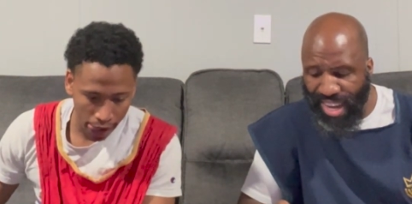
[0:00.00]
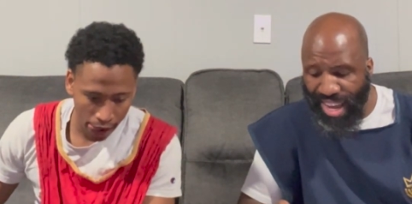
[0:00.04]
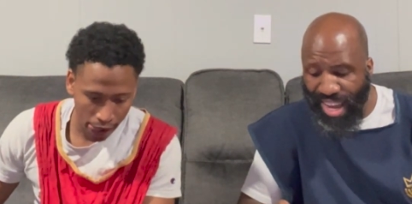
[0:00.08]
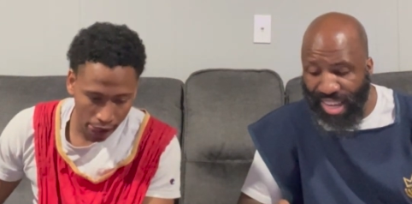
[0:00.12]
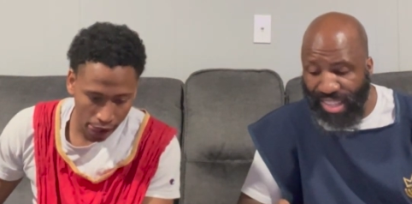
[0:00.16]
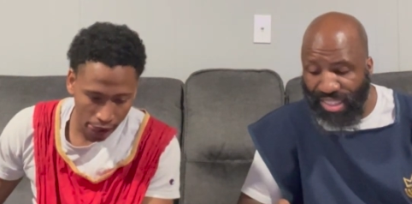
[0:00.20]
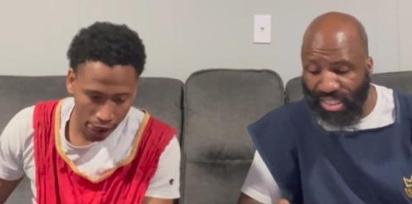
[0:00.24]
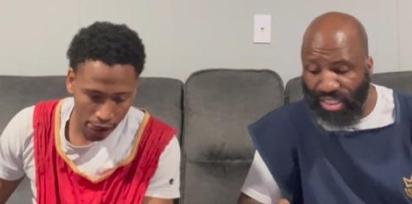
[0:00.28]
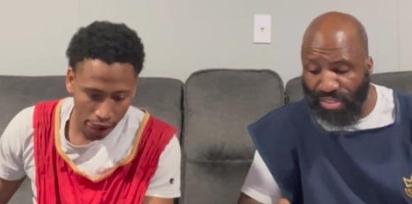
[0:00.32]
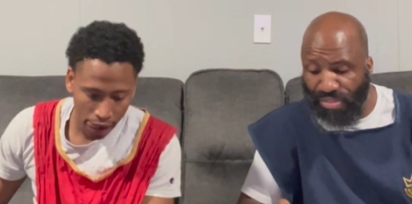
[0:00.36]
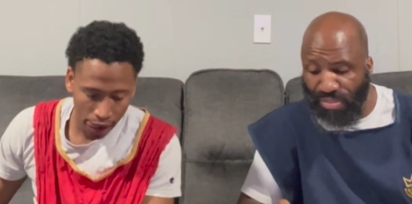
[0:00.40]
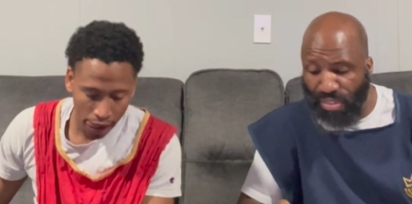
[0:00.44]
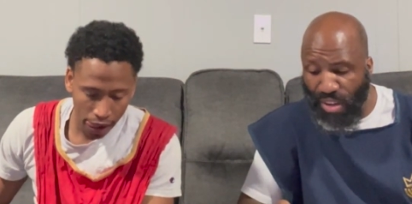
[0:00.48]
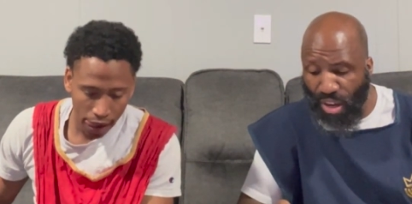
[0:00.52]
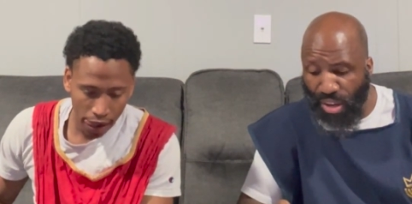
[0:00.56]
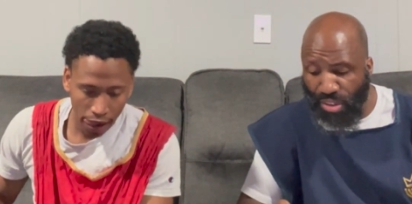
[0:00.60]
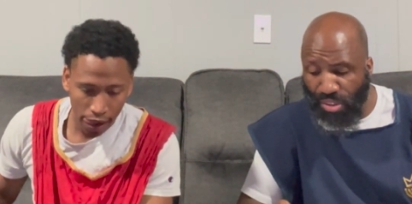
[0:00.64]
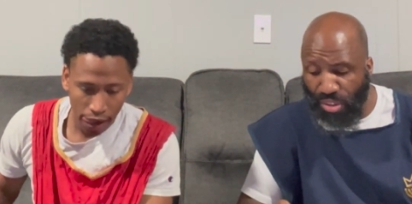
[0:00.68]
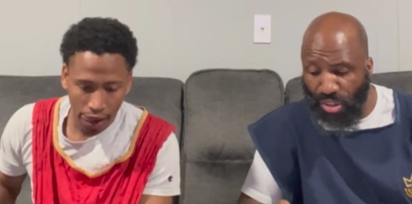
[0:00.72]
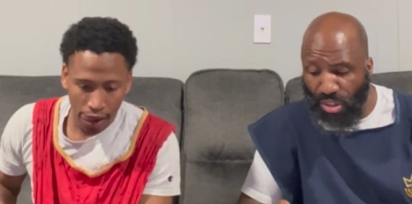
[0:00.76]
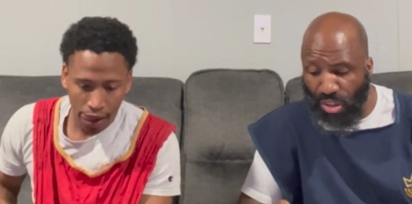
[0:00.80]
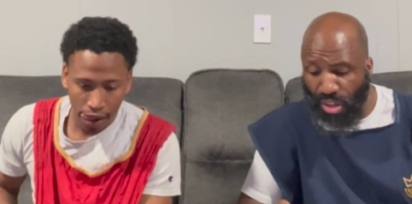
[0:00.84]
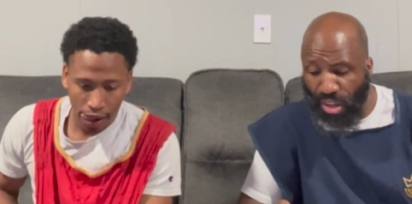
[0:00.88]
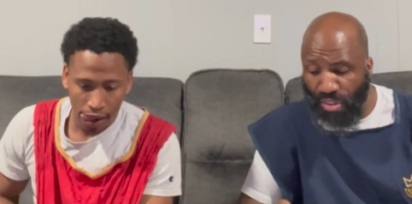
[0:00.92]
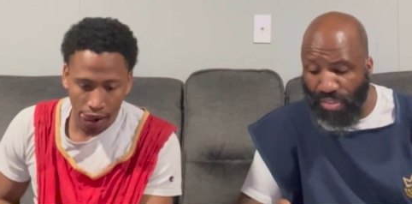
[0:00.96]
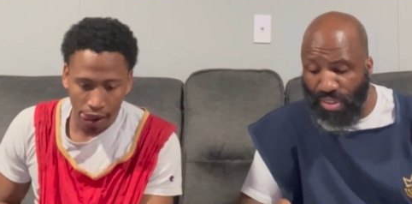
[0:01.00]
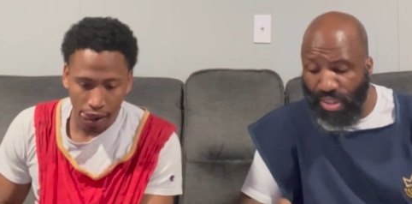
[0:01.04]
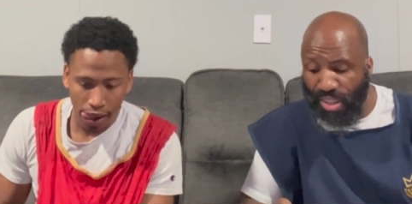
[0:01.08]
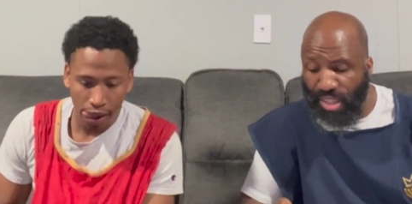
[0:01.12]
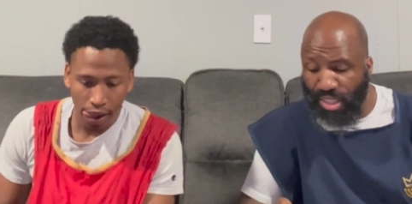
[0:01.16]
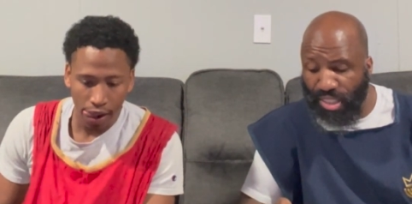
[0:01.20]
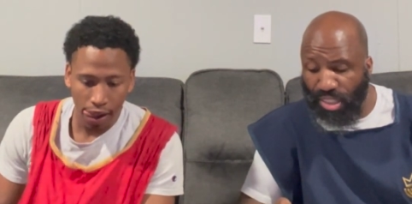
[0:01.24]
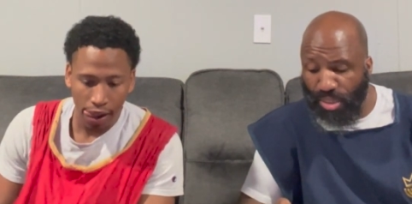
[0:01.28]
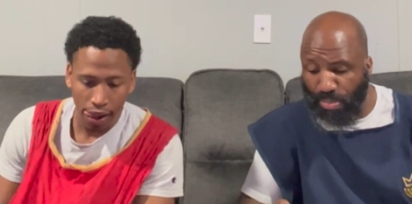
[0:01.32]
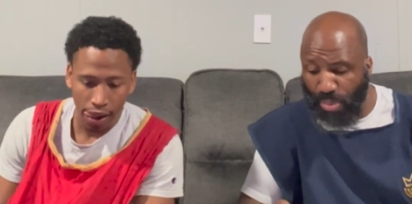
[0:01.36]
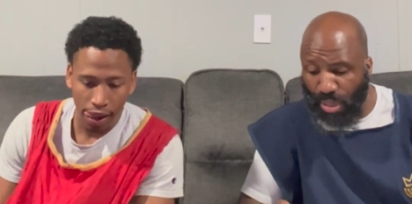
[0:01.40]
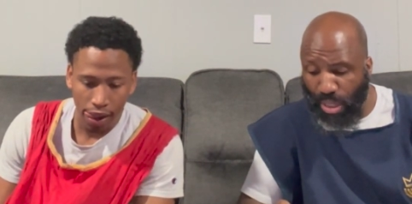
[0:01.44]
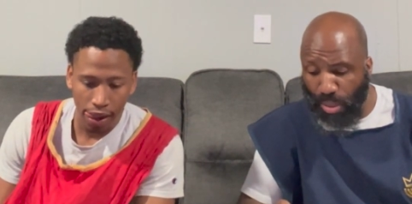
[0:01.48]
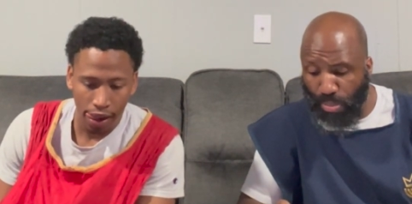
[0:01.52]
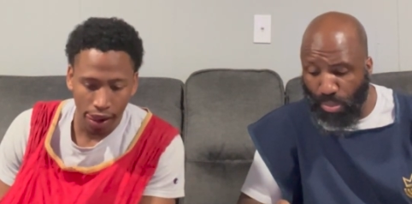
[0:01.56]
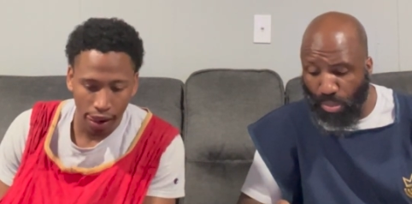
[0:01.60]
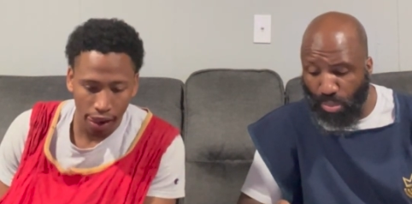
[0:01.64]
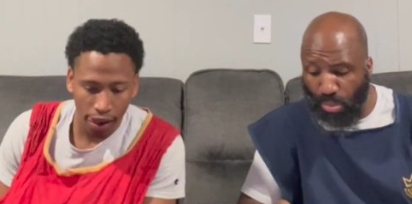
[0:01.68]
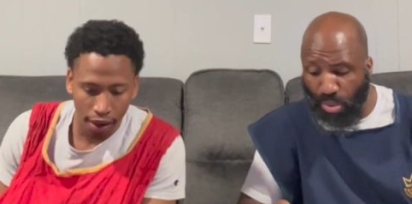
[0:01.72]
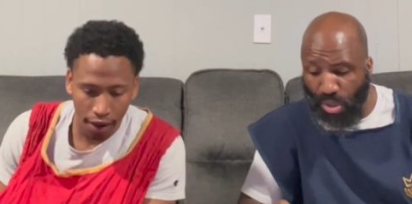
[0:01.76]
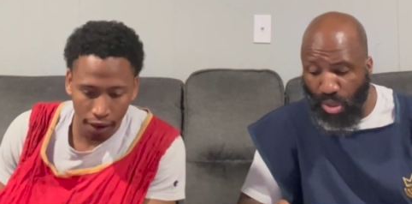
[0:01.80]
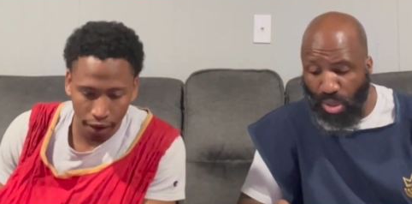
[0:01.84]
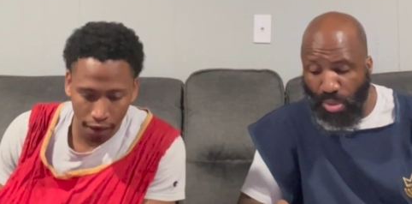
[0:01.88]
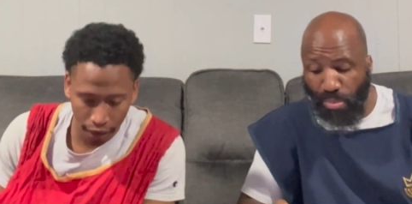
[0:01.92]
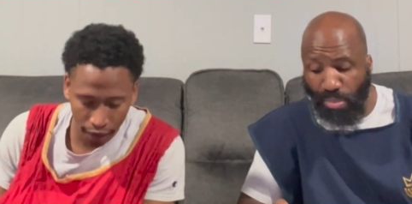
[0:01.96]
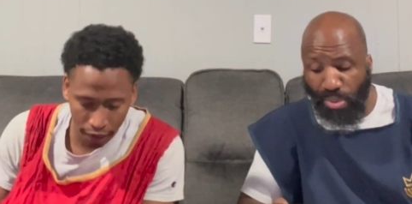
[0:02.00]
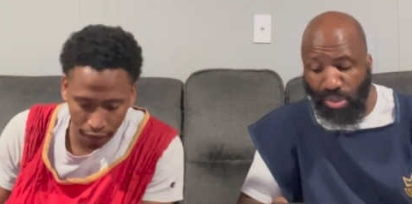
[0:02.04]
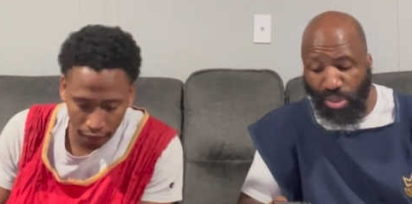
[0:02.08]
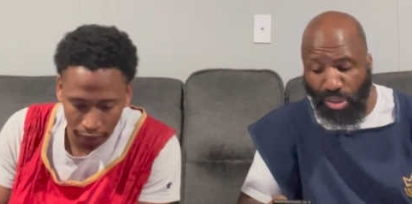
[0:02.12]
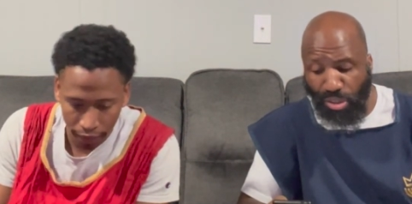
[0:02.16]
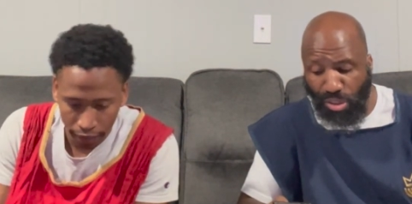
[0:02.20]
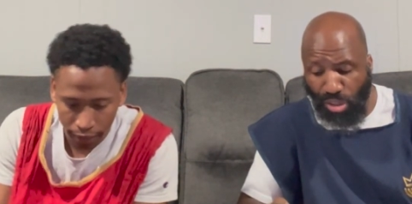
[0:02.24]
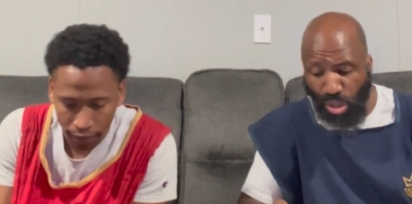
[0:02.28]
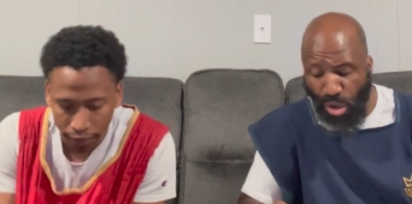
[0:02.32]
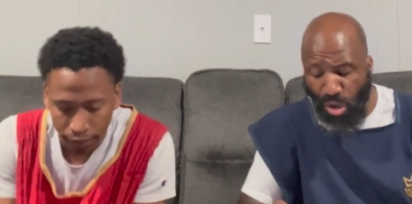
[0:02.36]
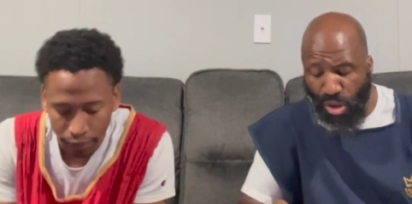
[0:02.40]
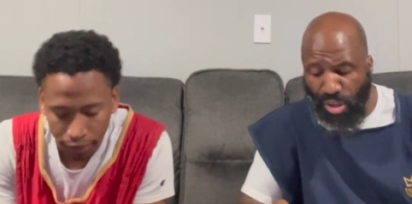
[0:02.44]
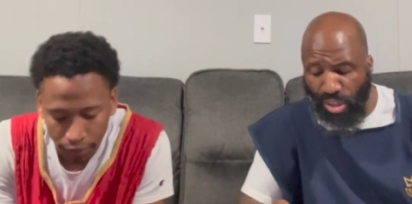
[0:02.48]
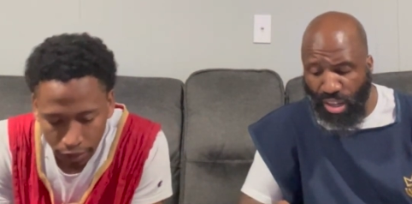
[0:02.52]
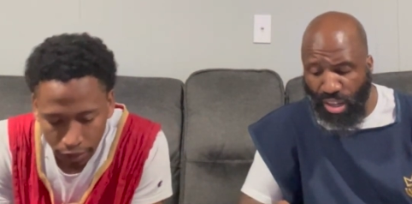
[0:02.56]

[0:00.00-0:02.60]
Speaker 1: as father of his people. Uh -huh. The uh-huh. third